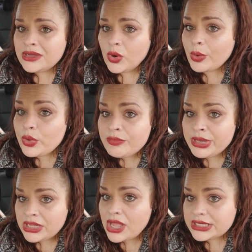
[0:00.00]
or I would have
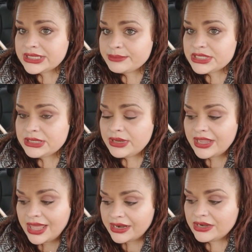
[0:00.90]
been a lot tempted
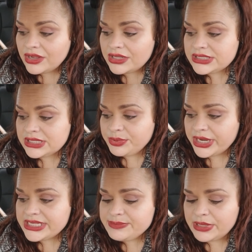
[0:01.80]
had I not looked at the
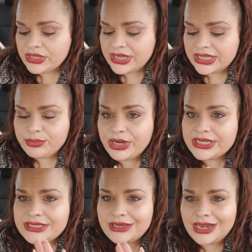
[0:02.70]
price. But looking at the
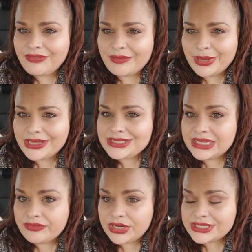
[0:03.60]
price at 95 bucks,
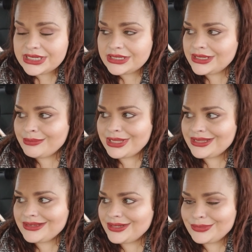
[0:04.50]
even on sale, I'm like,
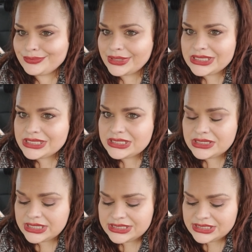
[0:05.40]
no,
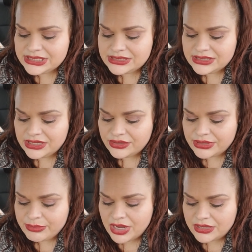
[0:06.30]
it's, you know,
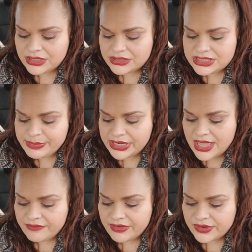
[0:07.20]
I'm not gonna spend
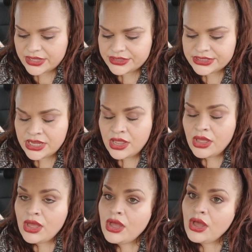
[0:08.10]
$95
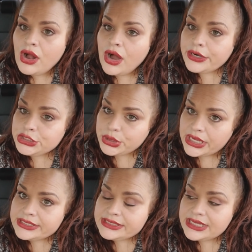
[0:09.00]
on a
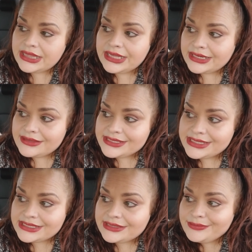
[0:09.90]
dress at the end of the
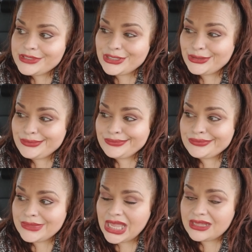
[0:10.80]
season. So
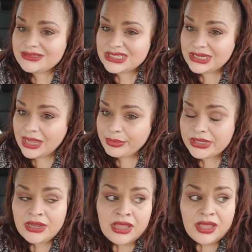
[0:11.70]
yeah, it didn't
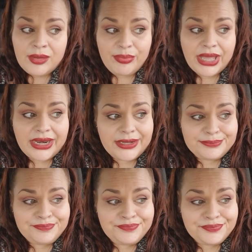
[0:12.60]
happen. But
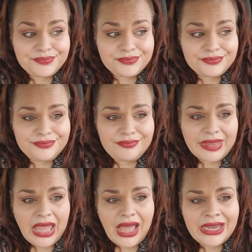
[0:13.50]

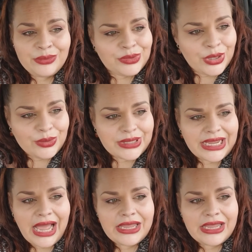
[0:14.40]
I don't know, like,